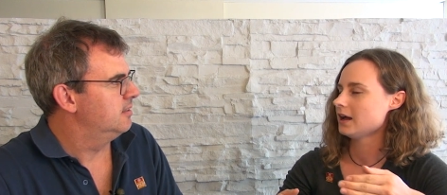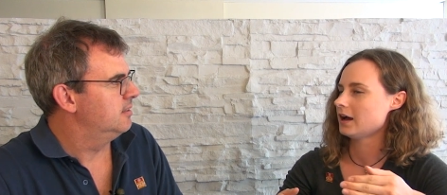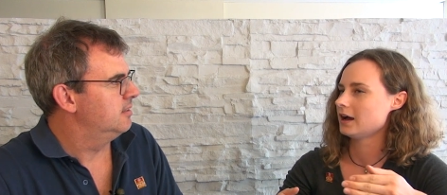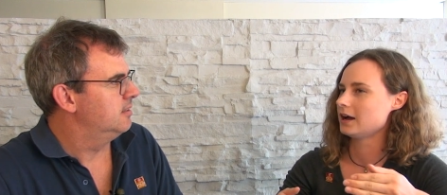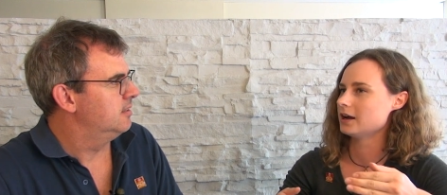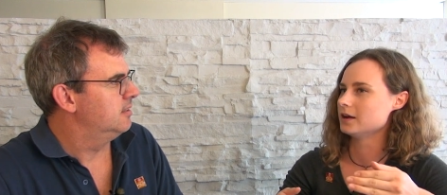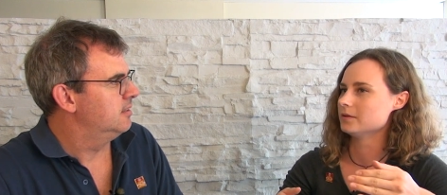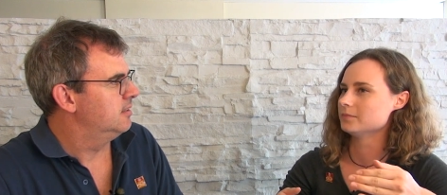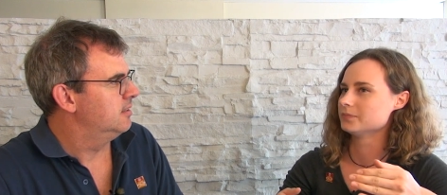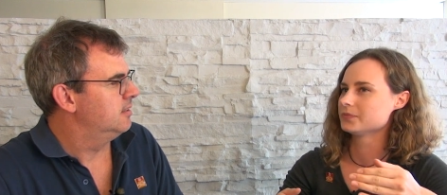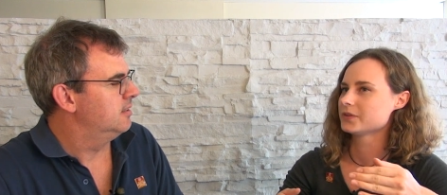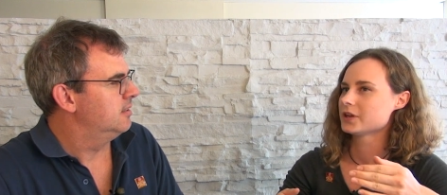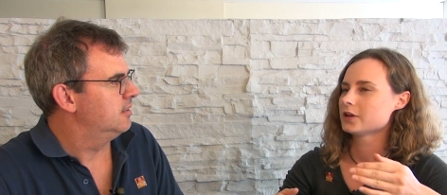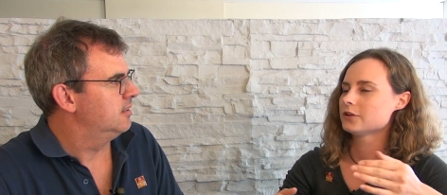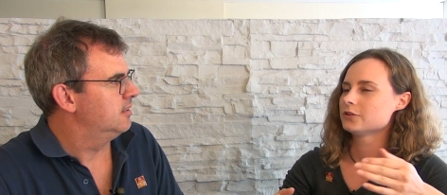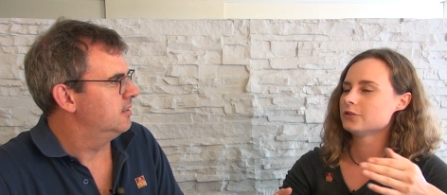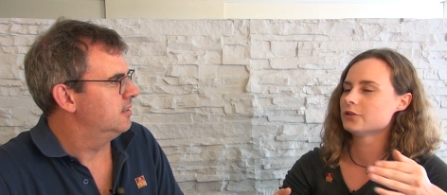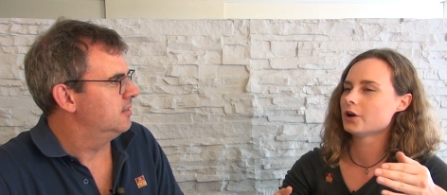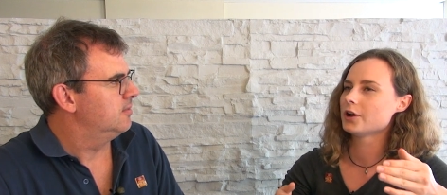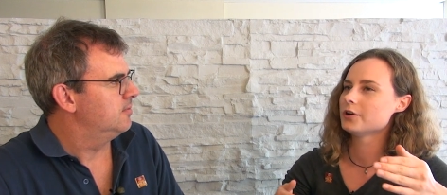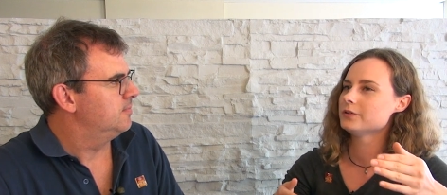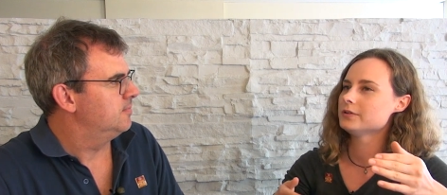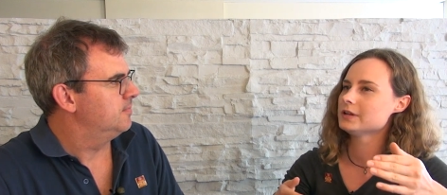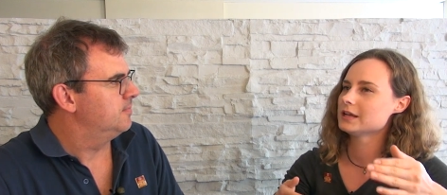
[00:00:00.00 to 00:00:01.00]
Speaker 1: um,
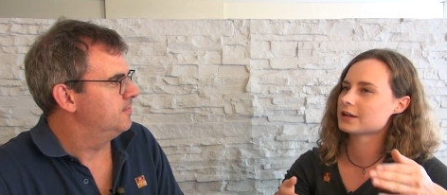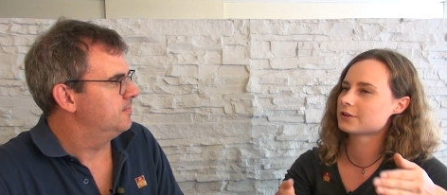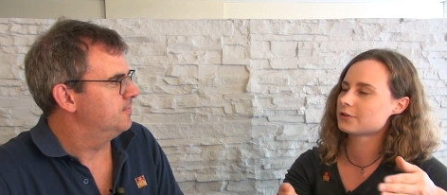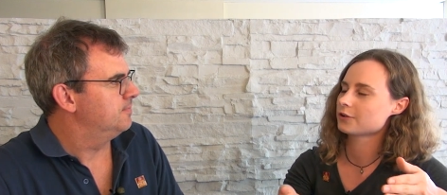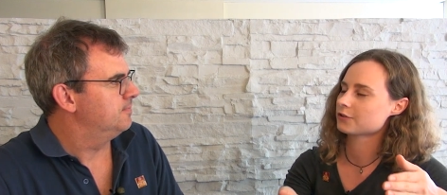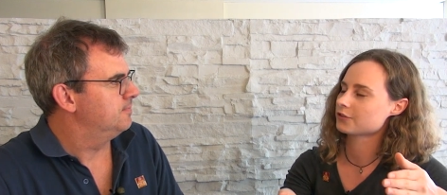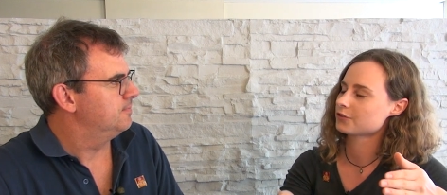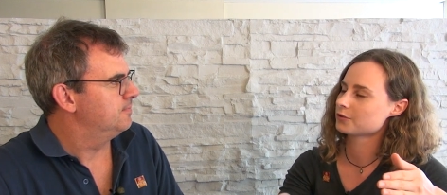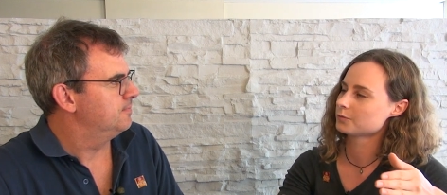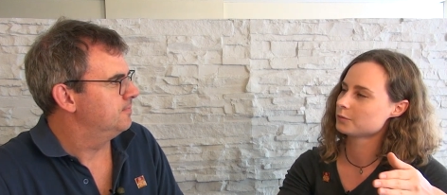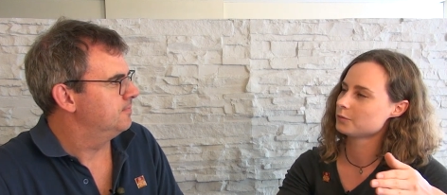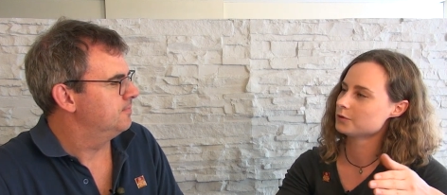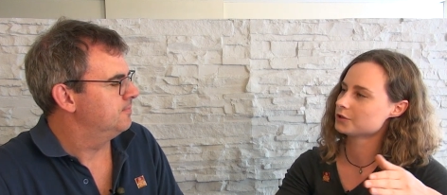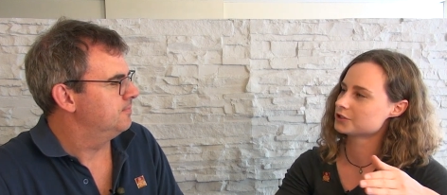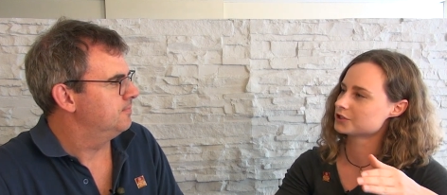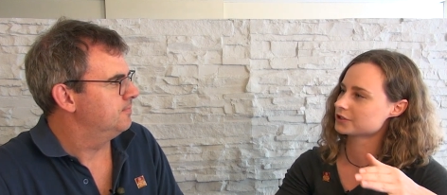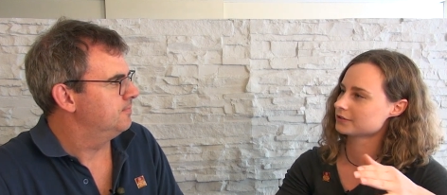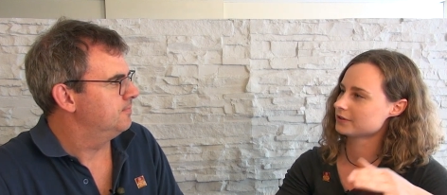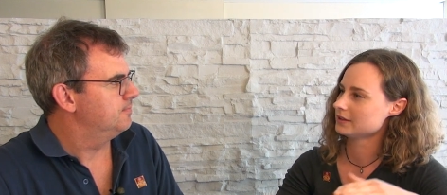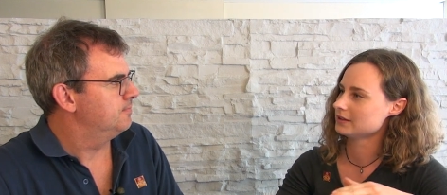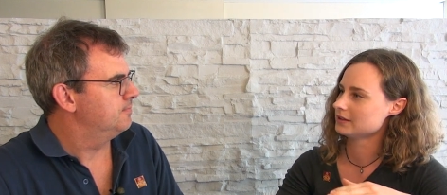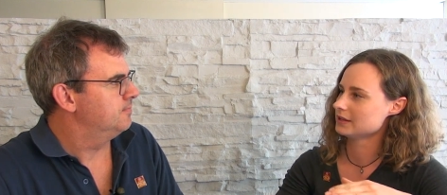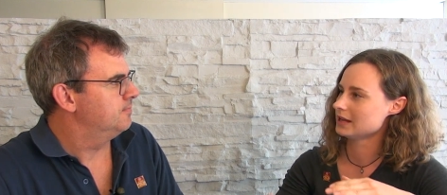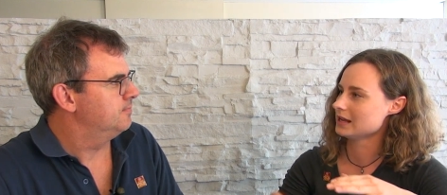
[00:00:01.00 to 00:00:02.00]
not only across the
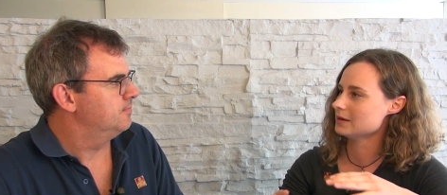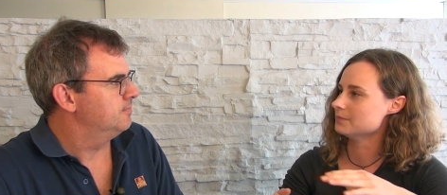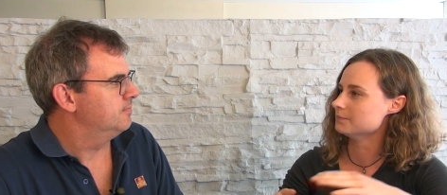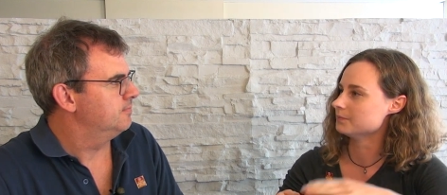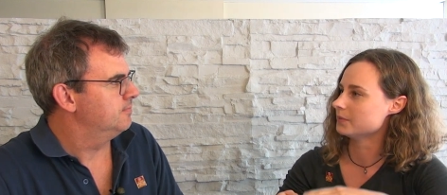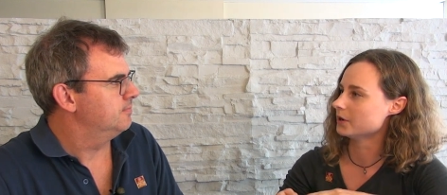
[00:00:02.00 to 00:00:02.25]
water in, in